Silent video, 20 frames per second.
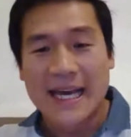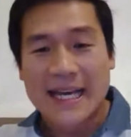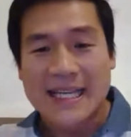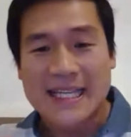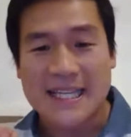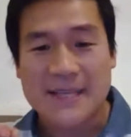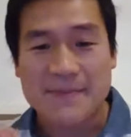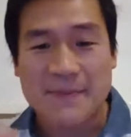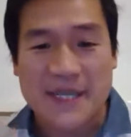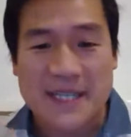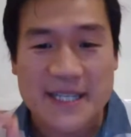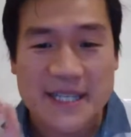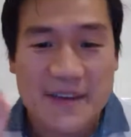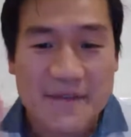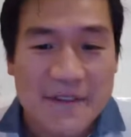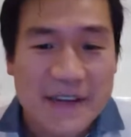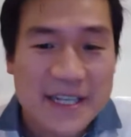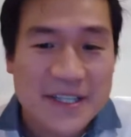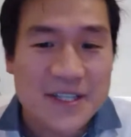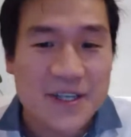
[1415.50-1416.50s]

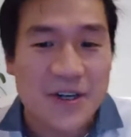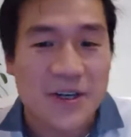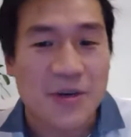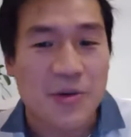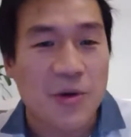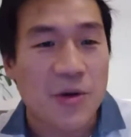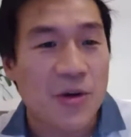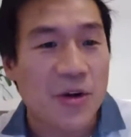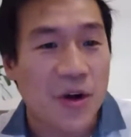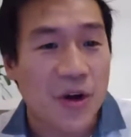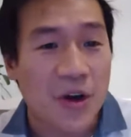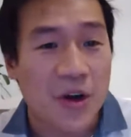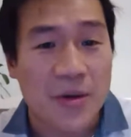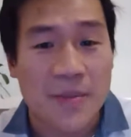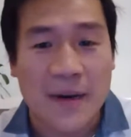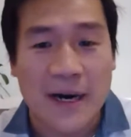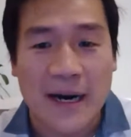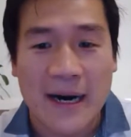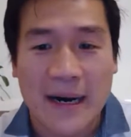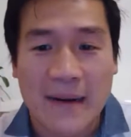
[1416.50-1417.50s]
Specific to
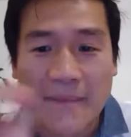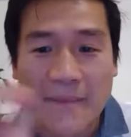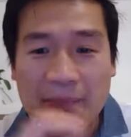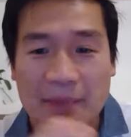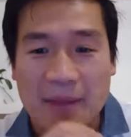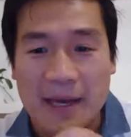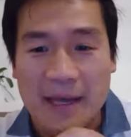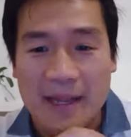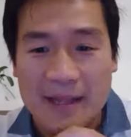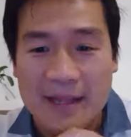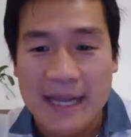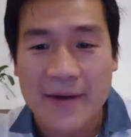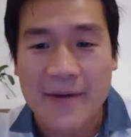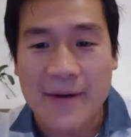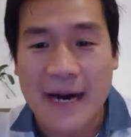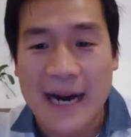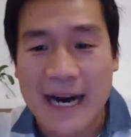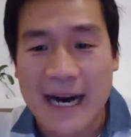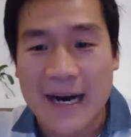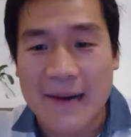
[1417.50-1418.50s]
glaucoma, there
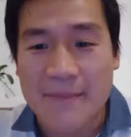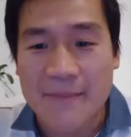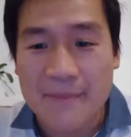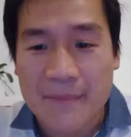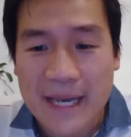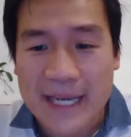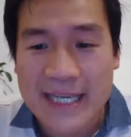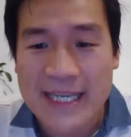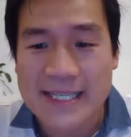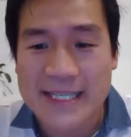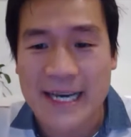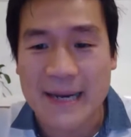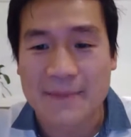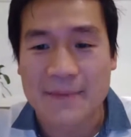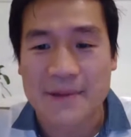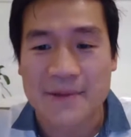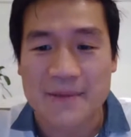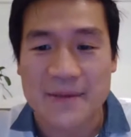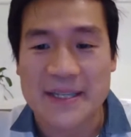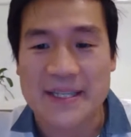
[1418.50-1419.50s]
are many
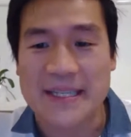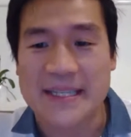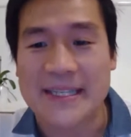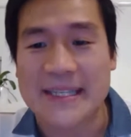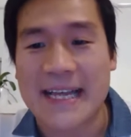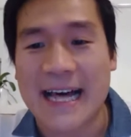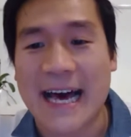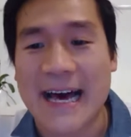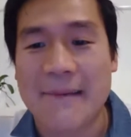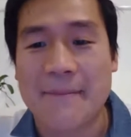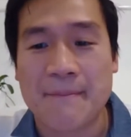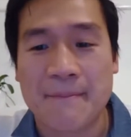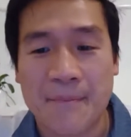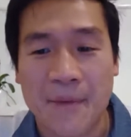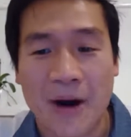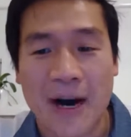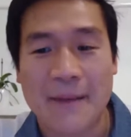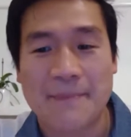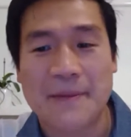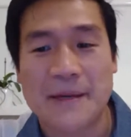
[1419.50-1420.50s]
supplements that
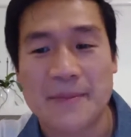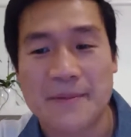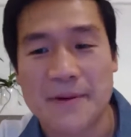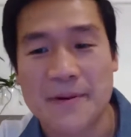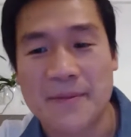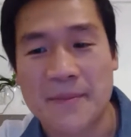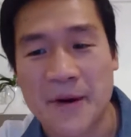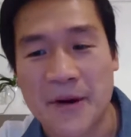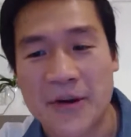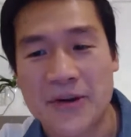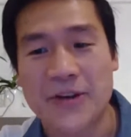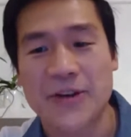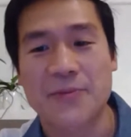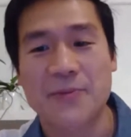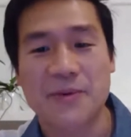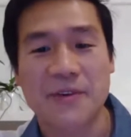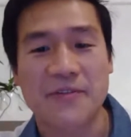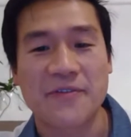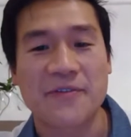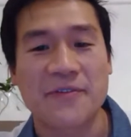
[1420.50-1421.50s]
might be
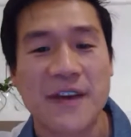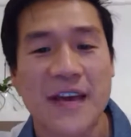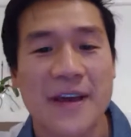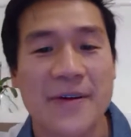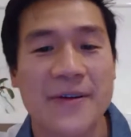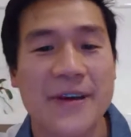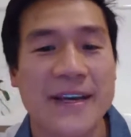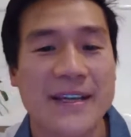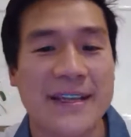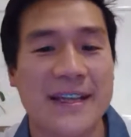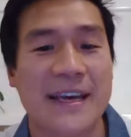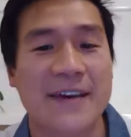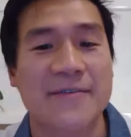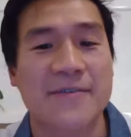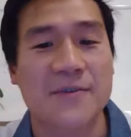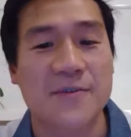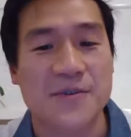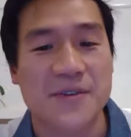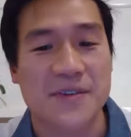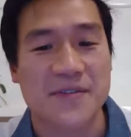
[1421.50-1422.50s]
promoted with varying
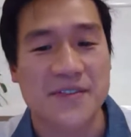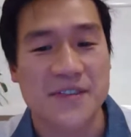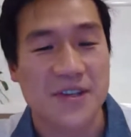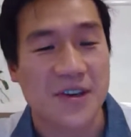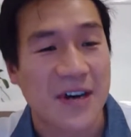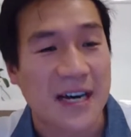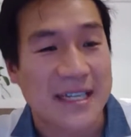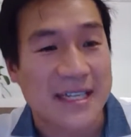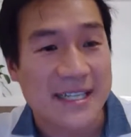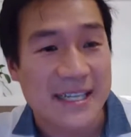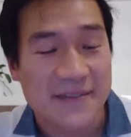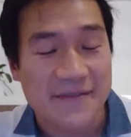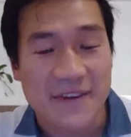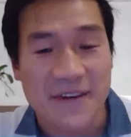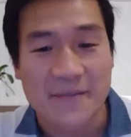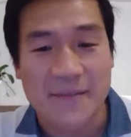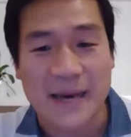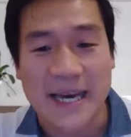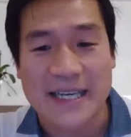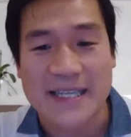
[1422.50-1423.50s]
levels of
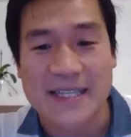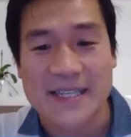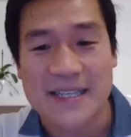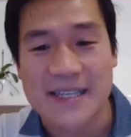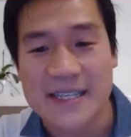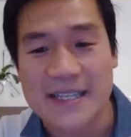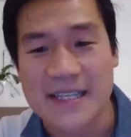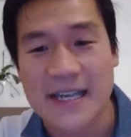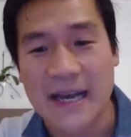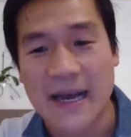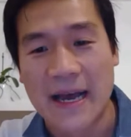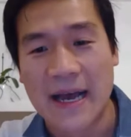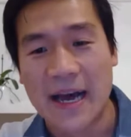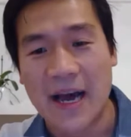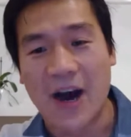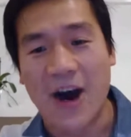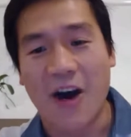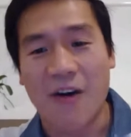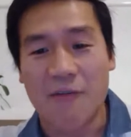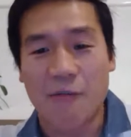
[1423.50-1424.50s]
scientific basis
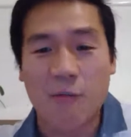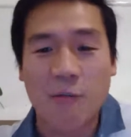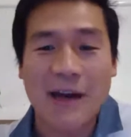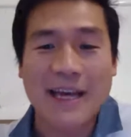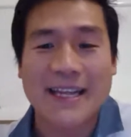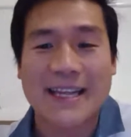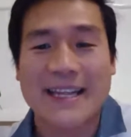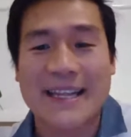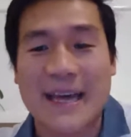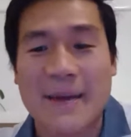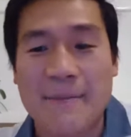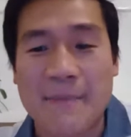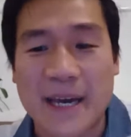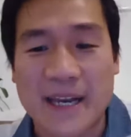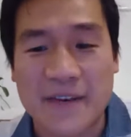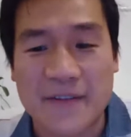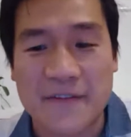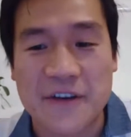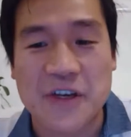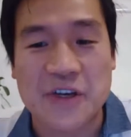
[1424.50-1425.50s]
of whether they're
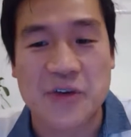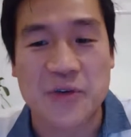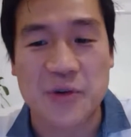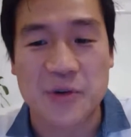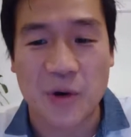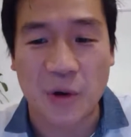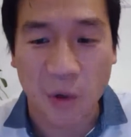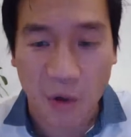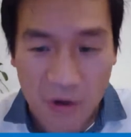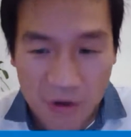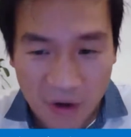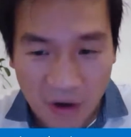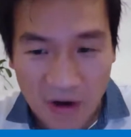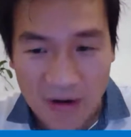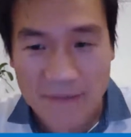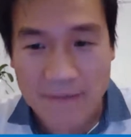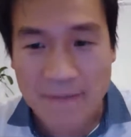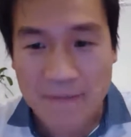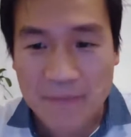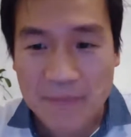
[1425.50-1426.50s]
beneficial or not.